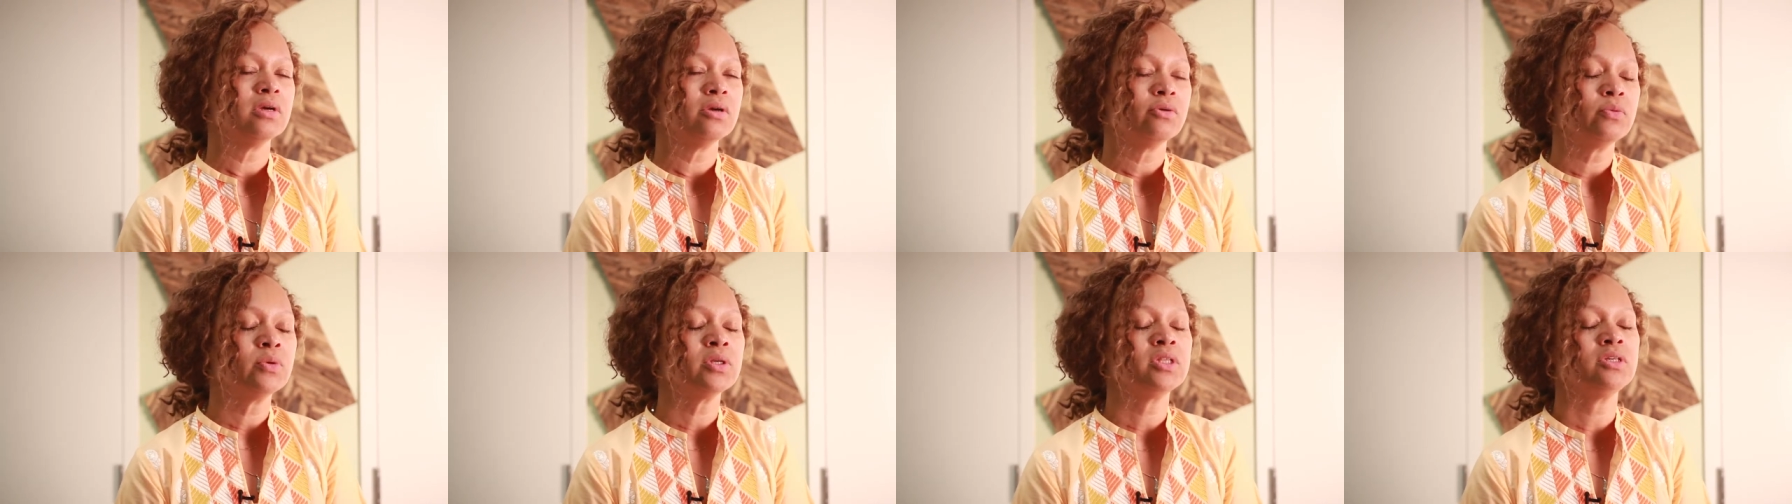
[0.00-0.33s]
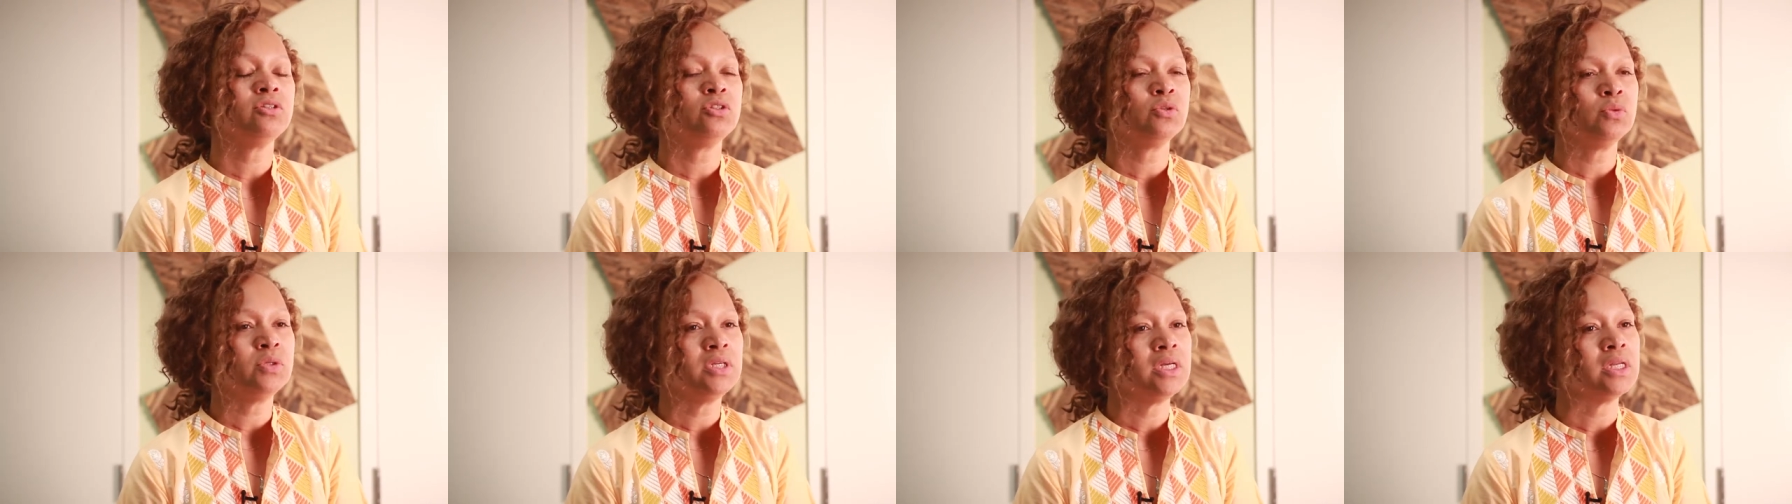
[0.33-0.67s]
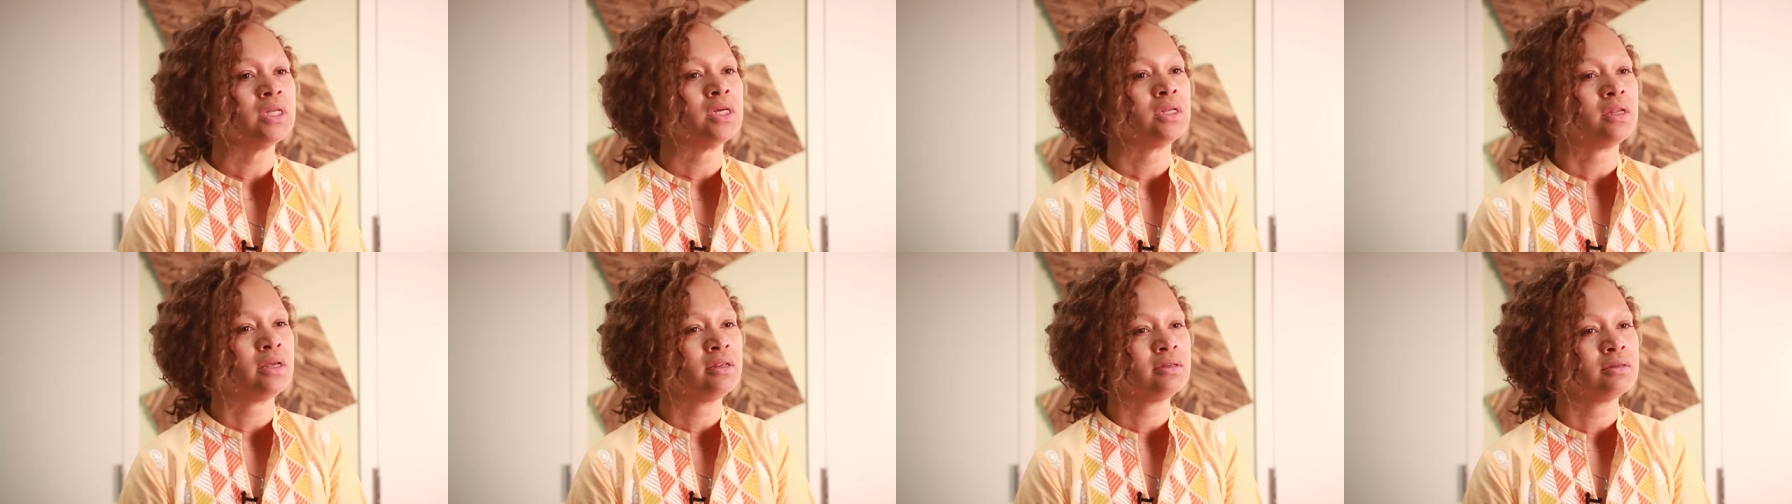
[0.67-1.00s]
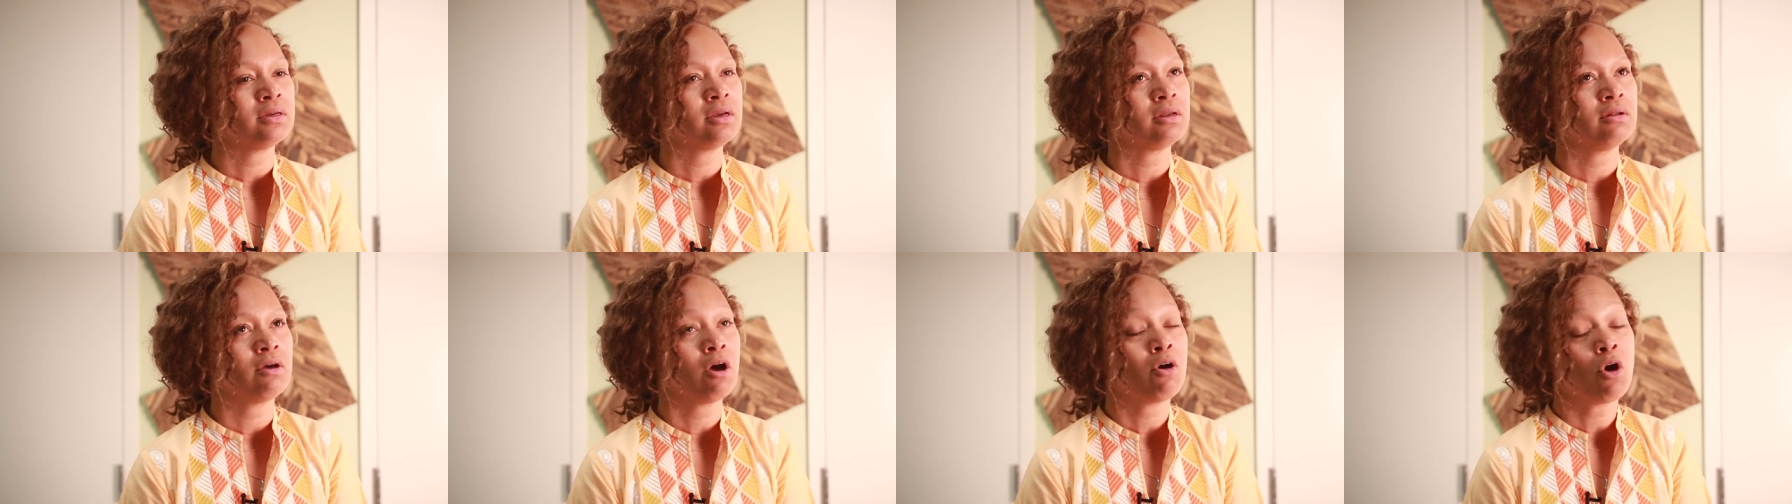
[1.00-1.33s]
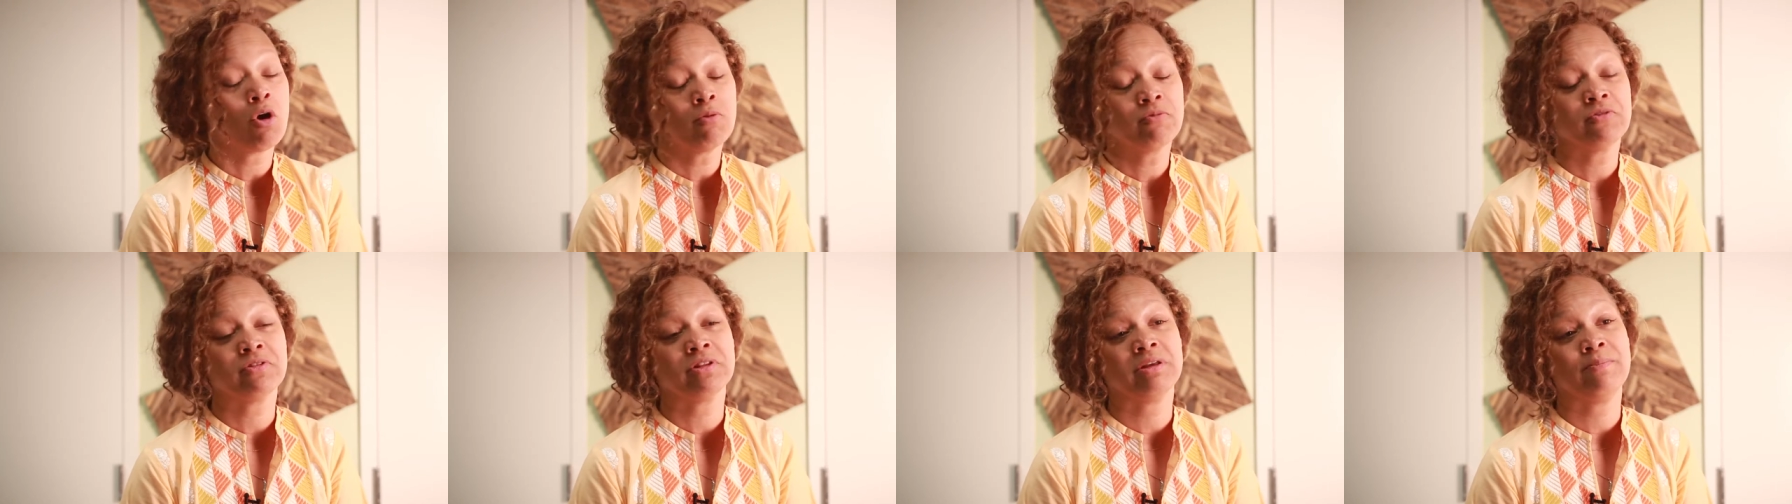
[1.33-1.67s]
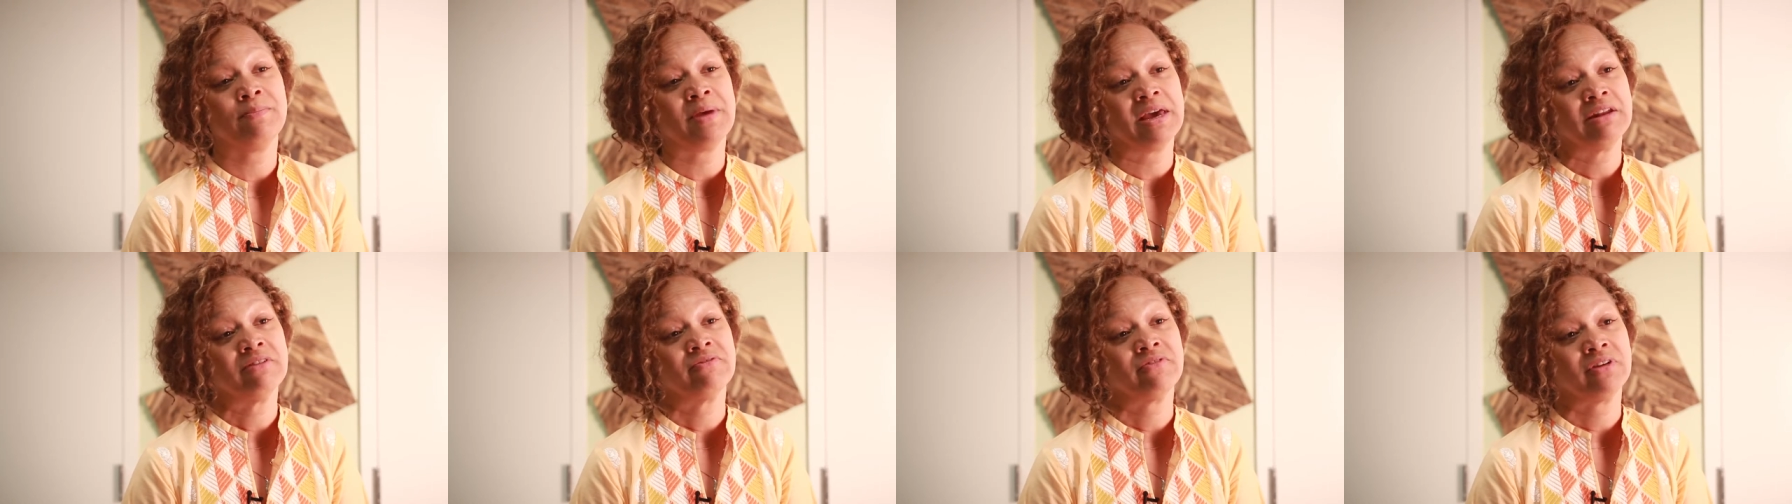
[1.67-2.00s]
really do need it and could hopefully
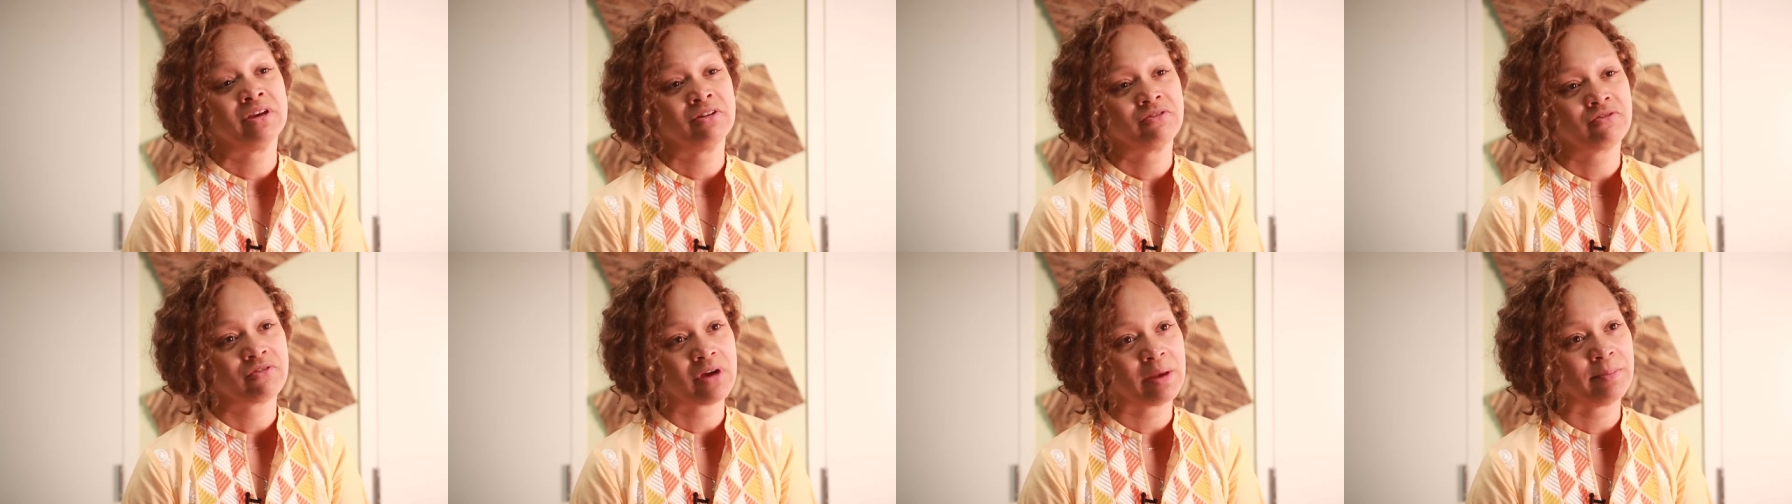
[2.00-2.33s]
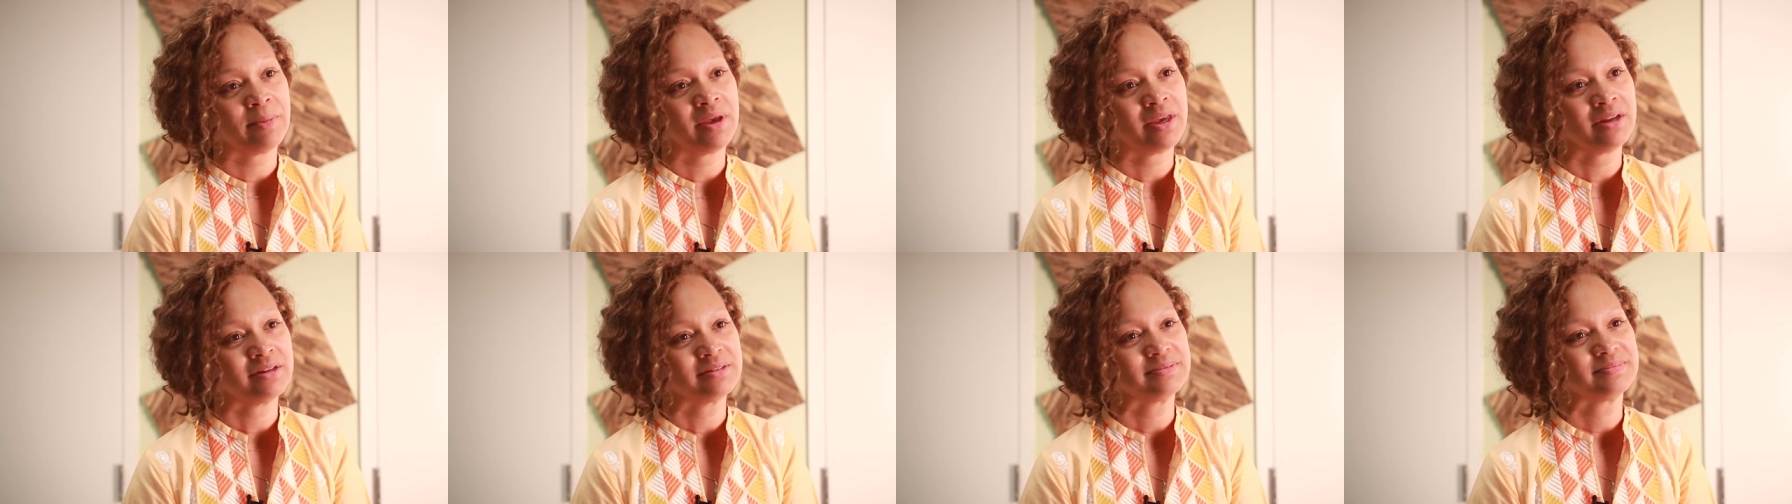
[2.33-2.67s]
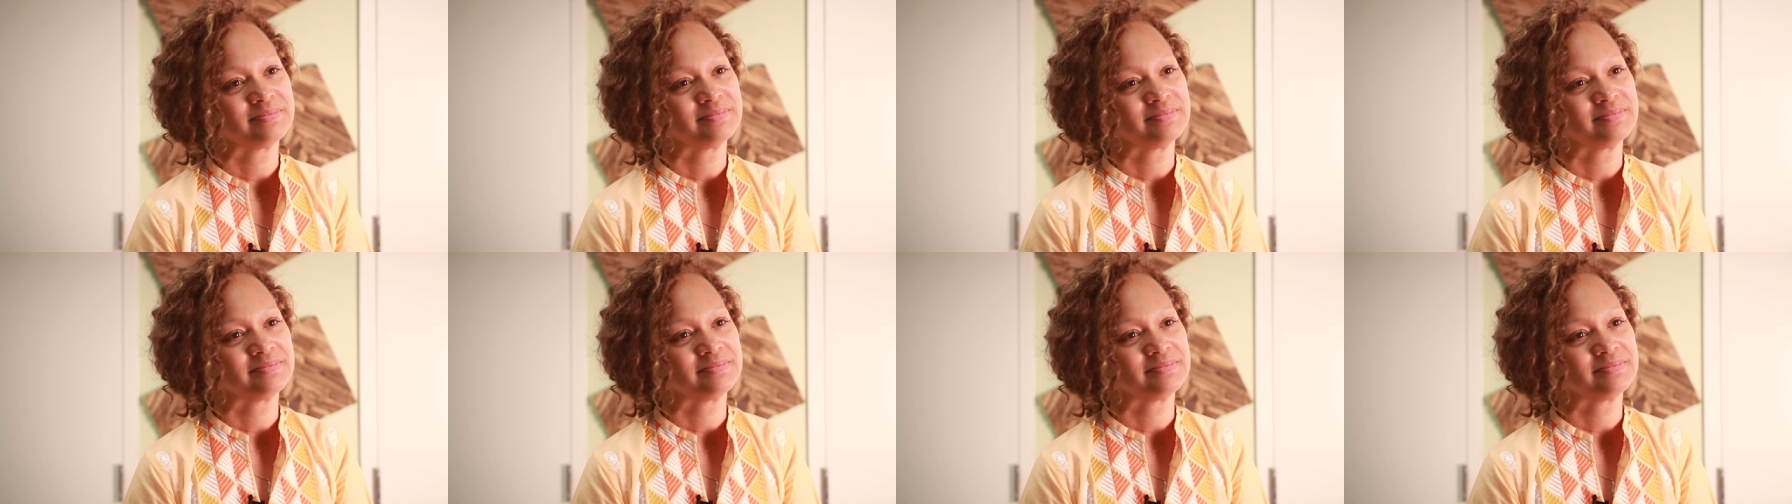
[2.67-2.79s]
benefit from it.